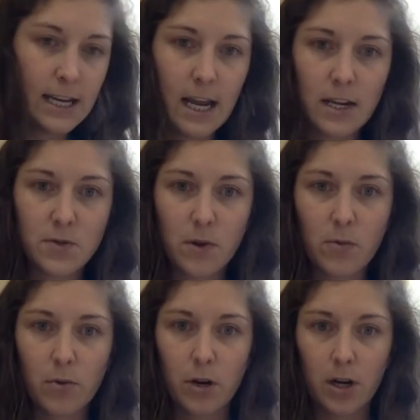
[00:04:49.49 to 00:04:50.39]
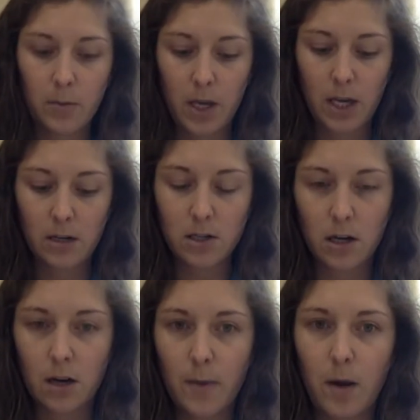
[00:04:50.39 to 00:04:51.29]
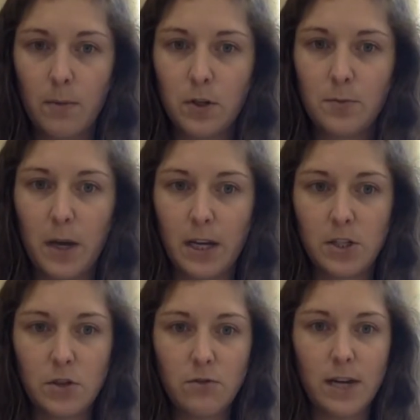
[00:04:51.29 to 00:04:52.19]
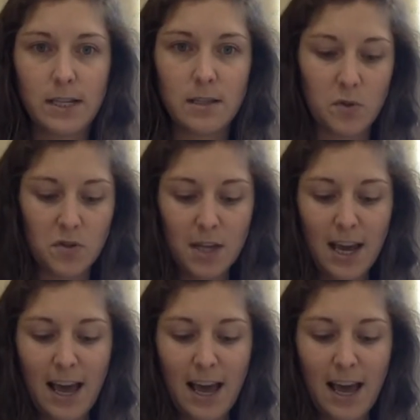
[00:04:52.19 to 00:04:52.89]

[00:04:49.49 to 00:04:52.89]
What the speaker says: next week we're going to begin to talk about multiplying 2 decimals.